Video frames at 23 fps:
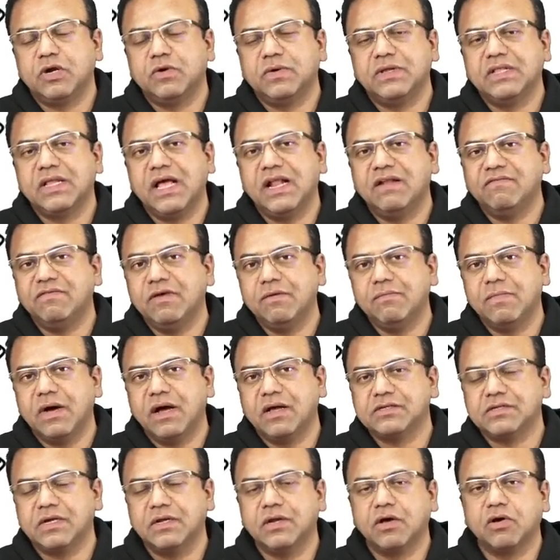between the LV
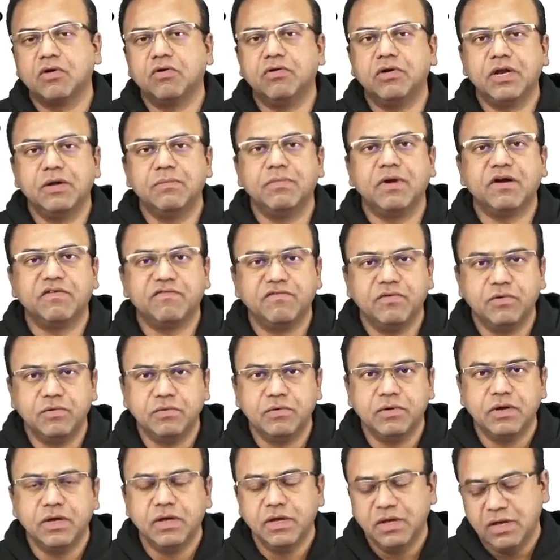mass and the coronary blood
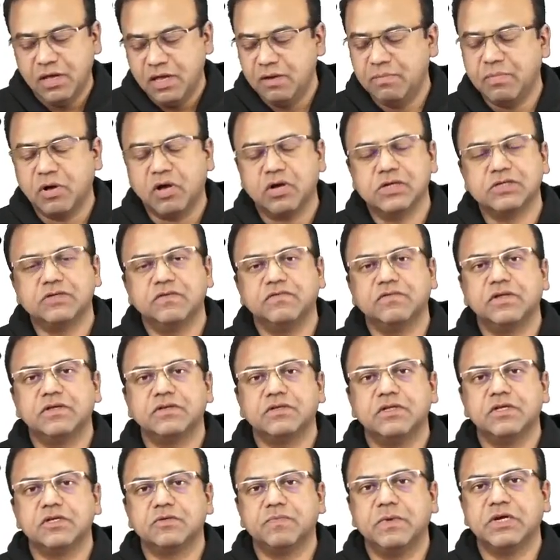flow and because of this
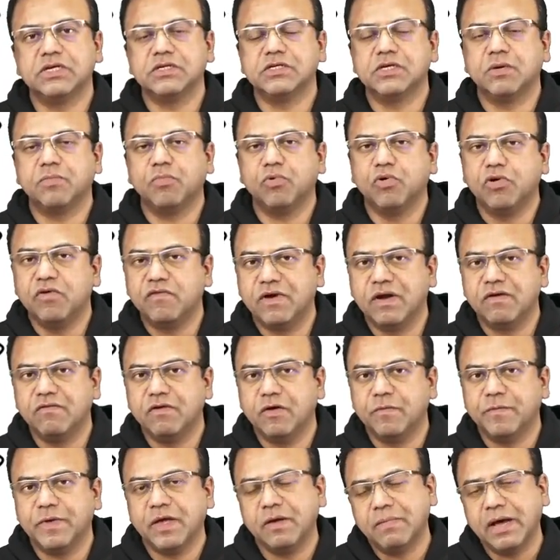these patients are prone for
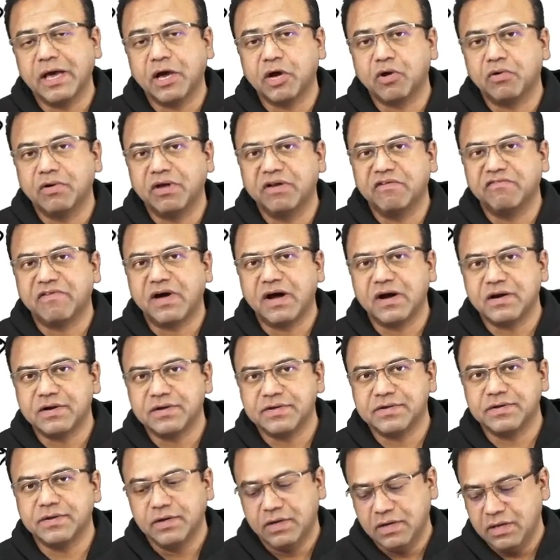developing micro
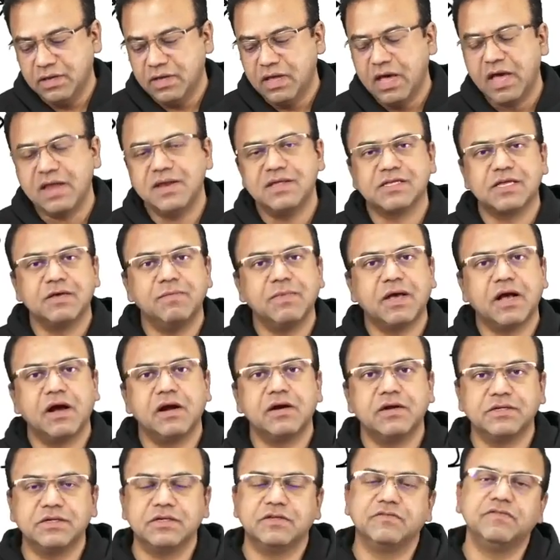infarcts and ischemic heart
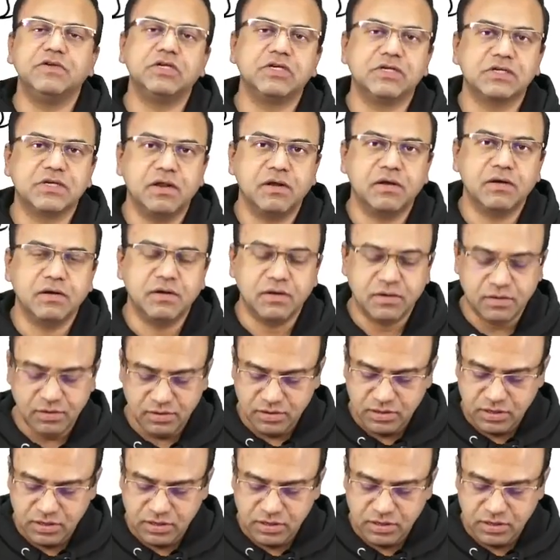disease features can occur.